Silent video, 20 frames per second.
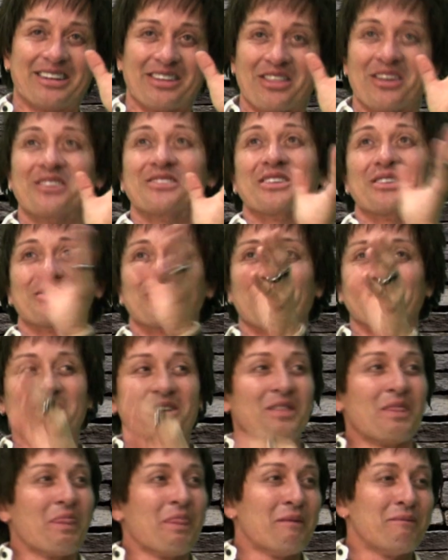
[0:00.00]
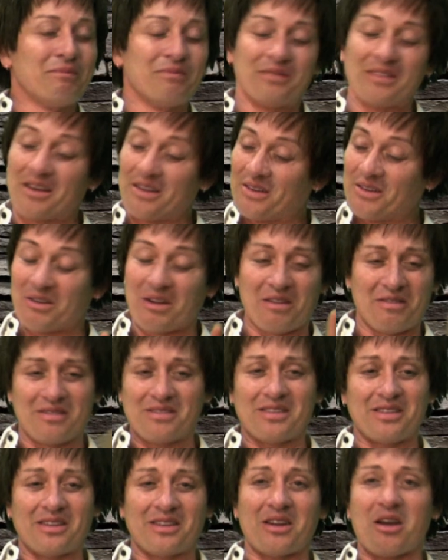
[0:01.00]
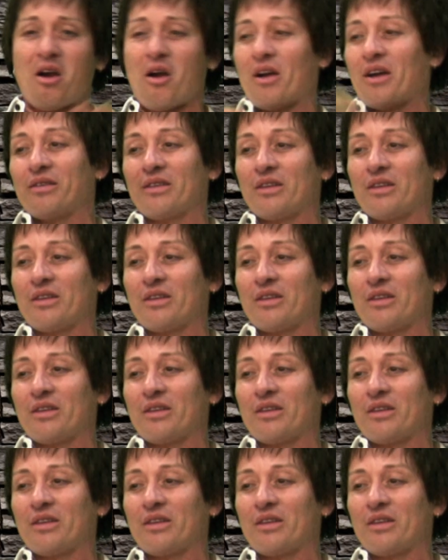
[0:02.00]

You don't want it today anyway because they're having the big Capitol